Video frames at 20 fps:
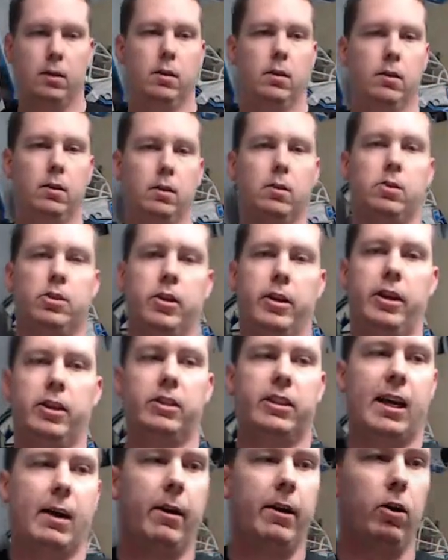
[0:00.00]
So here's
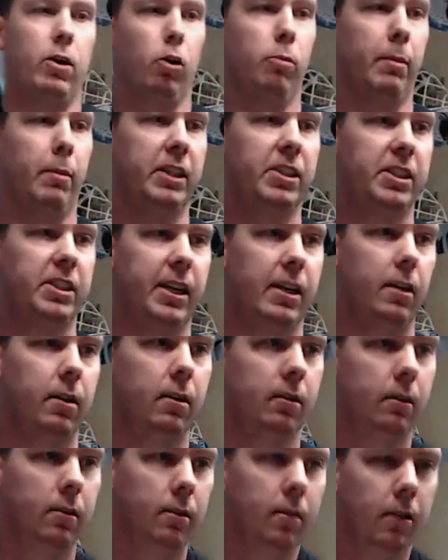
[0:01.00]
how I hold my stick,
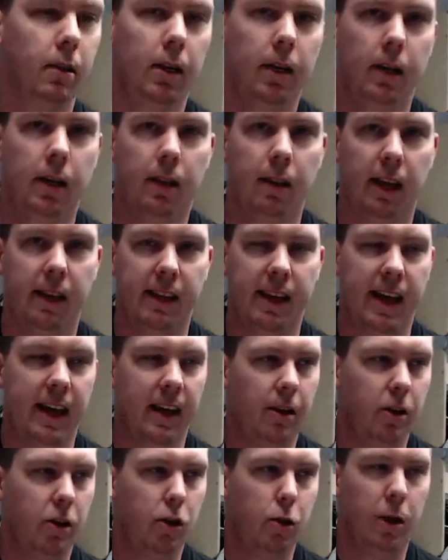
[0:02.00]
like that.
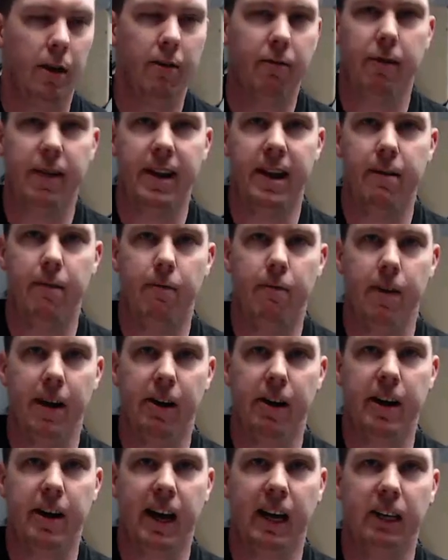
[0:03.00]
You have very
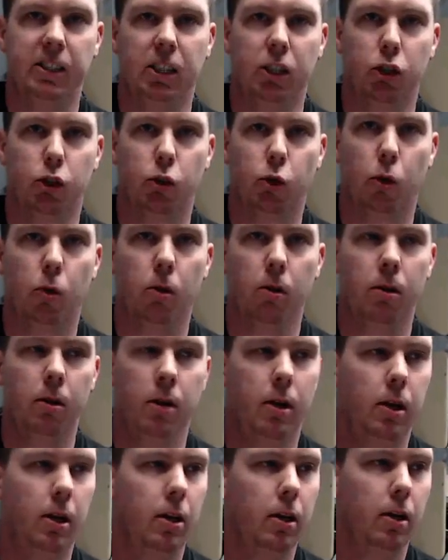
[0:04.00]
nice control
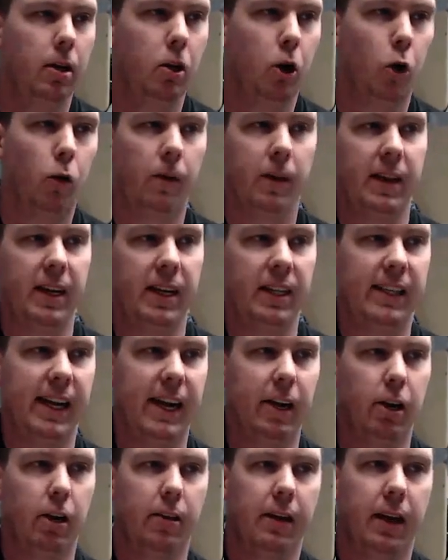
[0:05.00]
over the entire
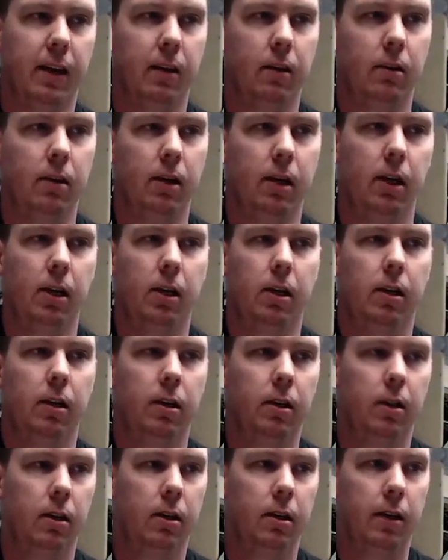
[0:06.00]
thing.
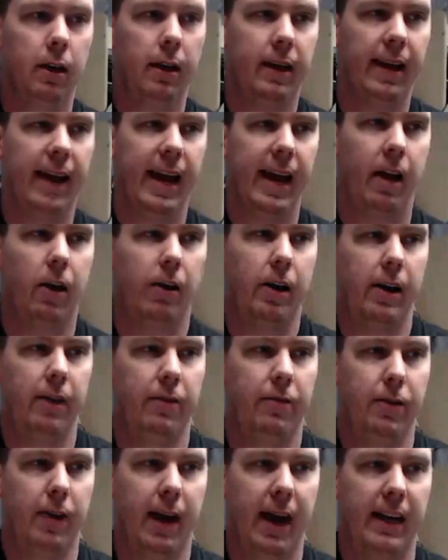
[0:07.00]
Now, if
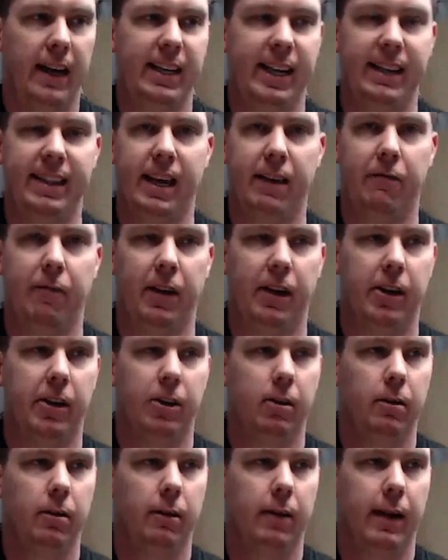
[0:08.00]
I take that finger
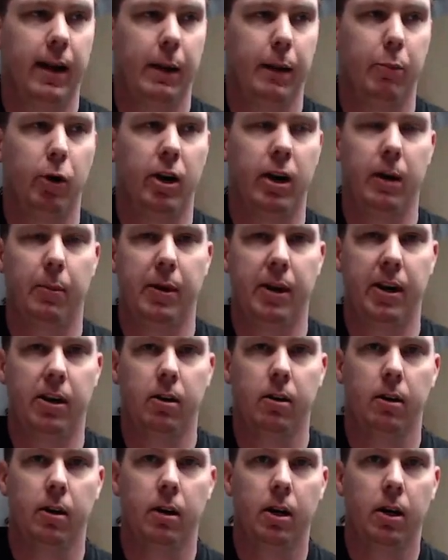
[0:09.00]
and I put it up here,
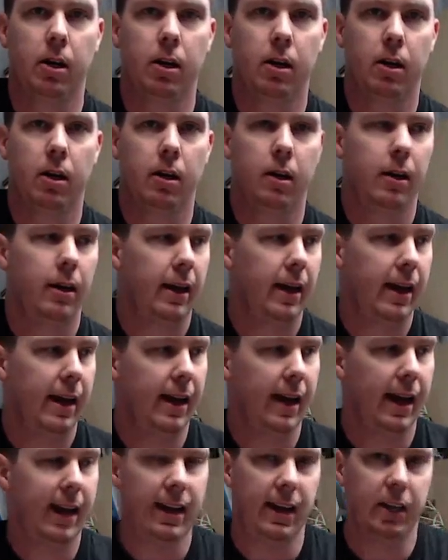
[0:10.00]
and
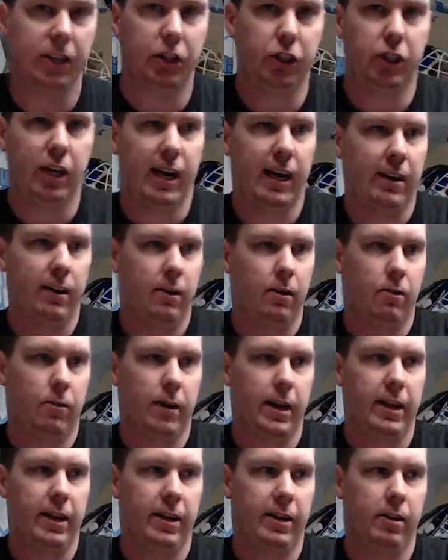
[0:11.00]
I get a shot right
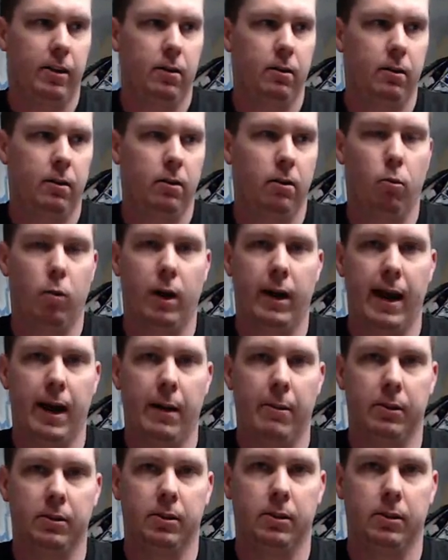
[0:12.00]
here, what happens?